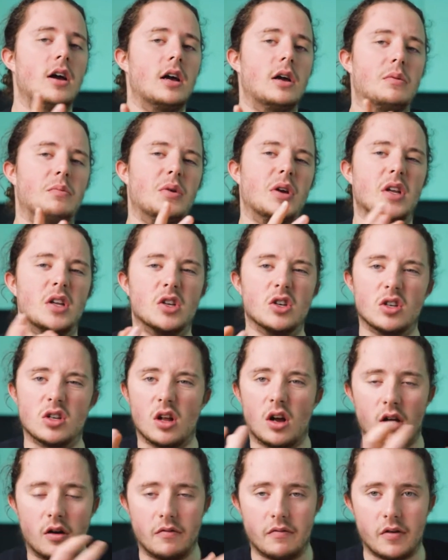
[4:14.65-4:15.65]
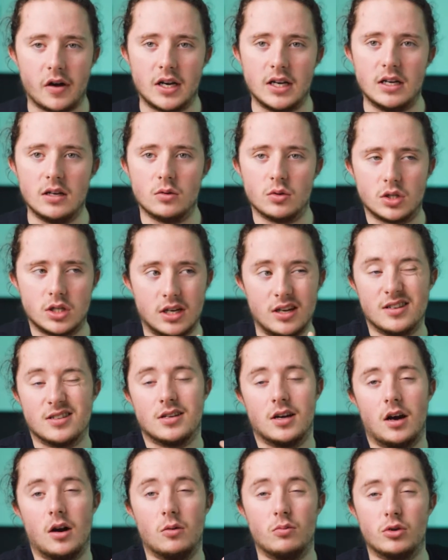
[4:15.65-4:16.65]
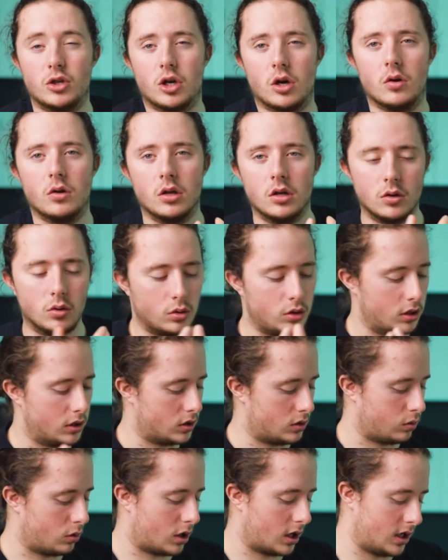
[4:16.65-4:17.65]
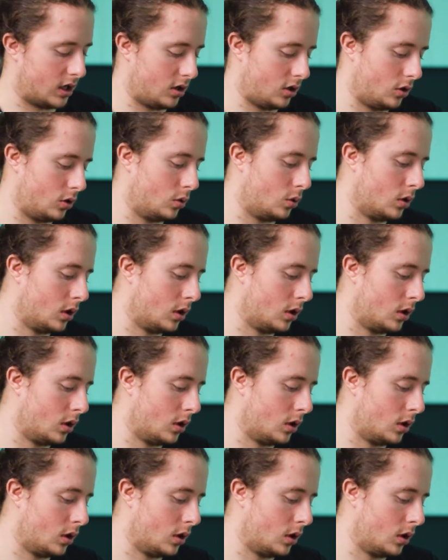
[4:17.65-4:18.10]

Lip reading: It'd be just like a funny little skit to help show the audience what I do.